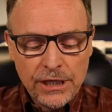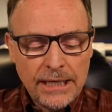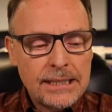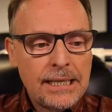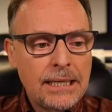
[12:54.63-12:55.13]
I
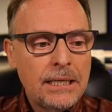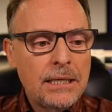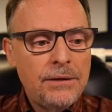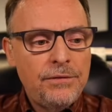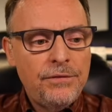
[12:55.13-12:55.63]
say,
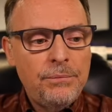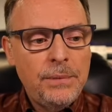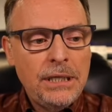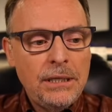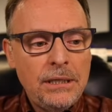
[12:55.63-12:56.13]
give
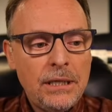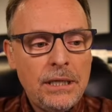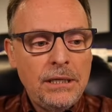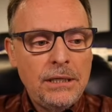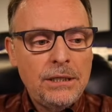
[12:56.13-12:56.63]
me
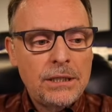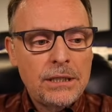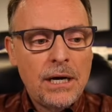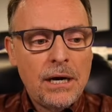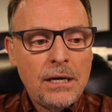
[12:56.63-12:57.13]
the
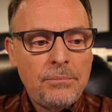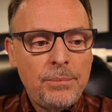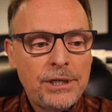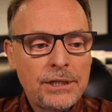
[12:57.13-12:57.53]
top